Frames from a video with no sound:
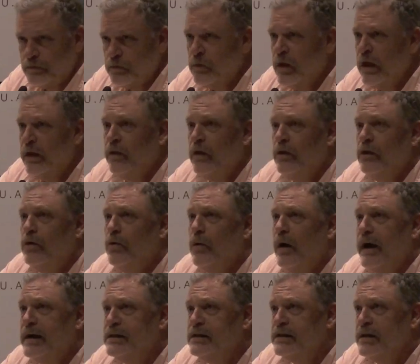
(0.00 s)
in the U
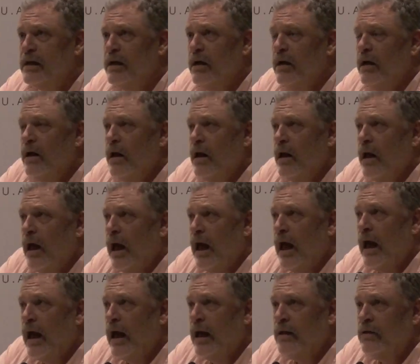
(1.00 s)
S,
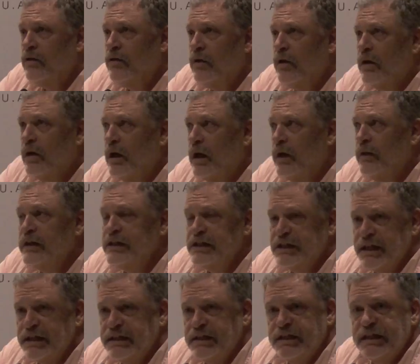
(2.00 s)
and in the
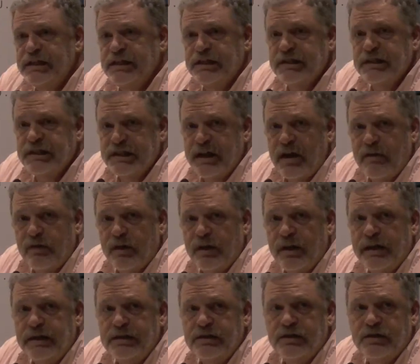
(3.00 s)
sixties and
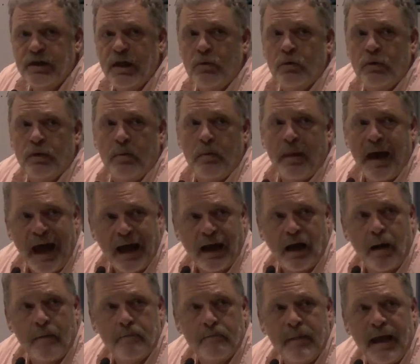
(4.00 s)
seventies, they were the
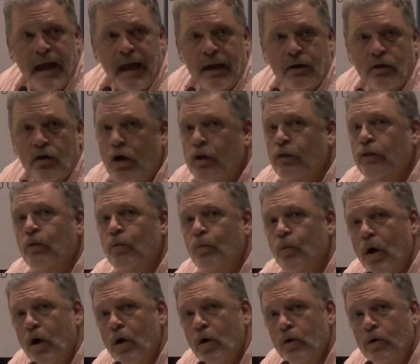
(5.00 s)
backup band on the
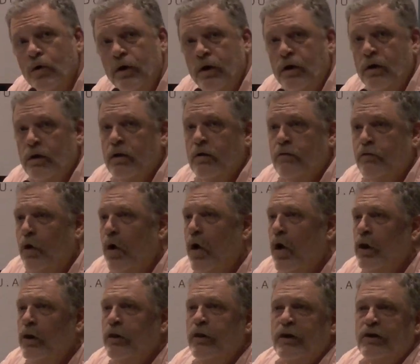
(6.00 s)
road for
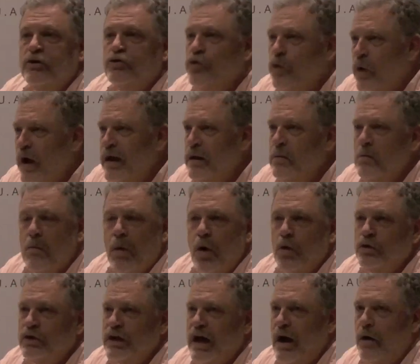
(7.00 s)
all the great
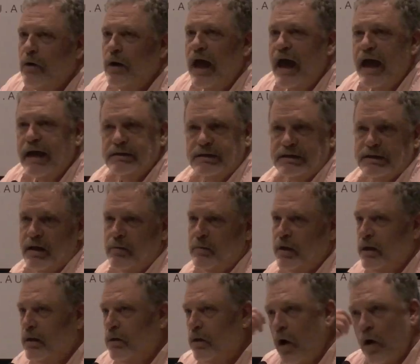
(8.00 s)
Motown acts. I
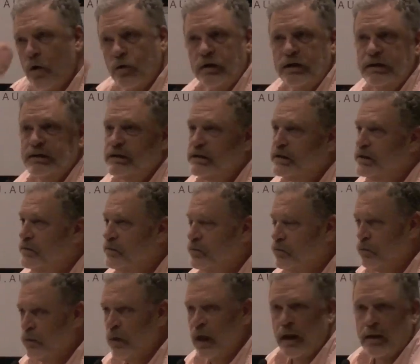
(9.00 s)
mean, Otis
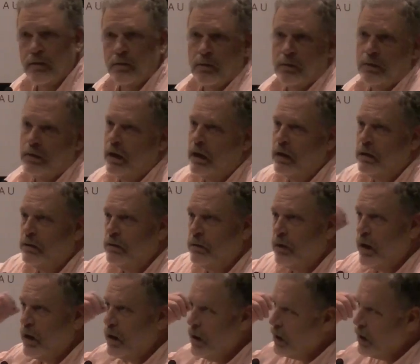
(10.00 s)
and, and
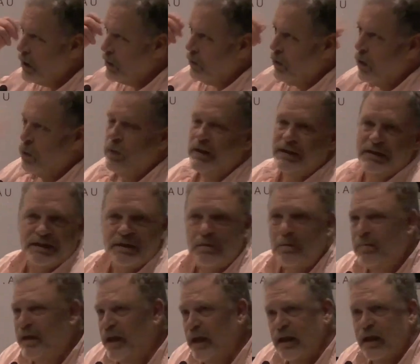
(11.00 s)
the
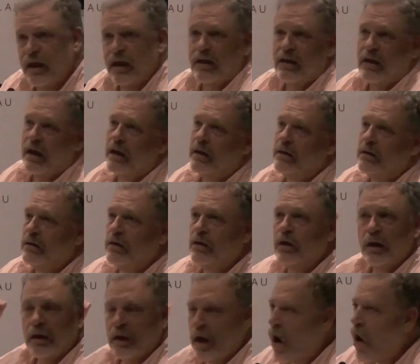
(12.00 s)
Wilson Pickett and
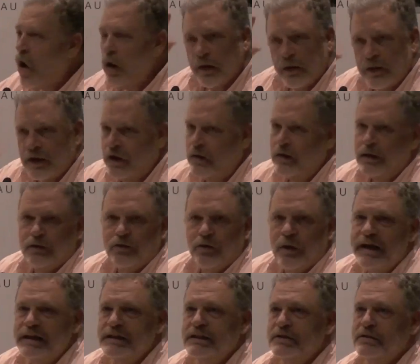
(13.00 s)
you know, all of the
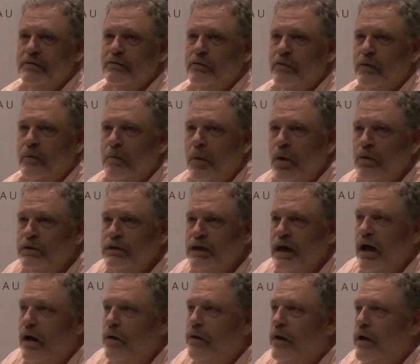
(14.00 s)
greats from
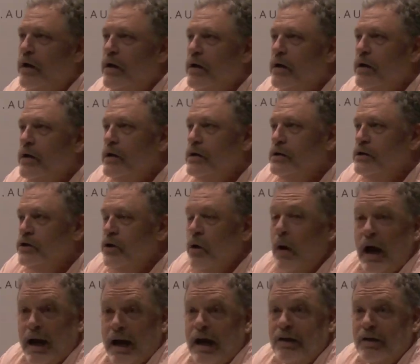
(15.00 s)
Motown. So
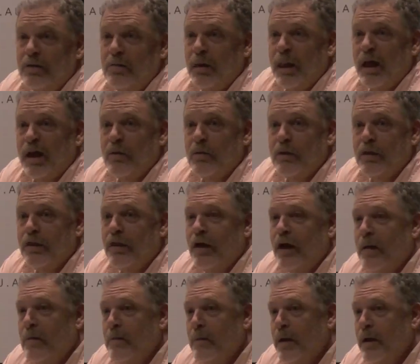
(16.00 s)
I got to play with
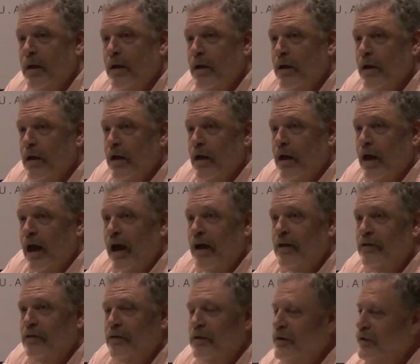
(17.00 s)
them,
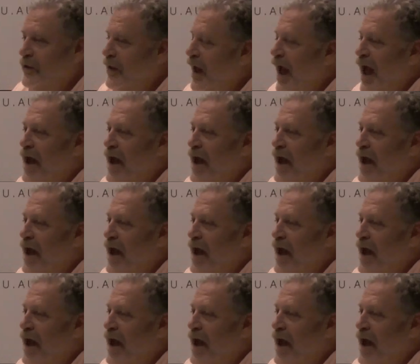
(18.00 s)
and it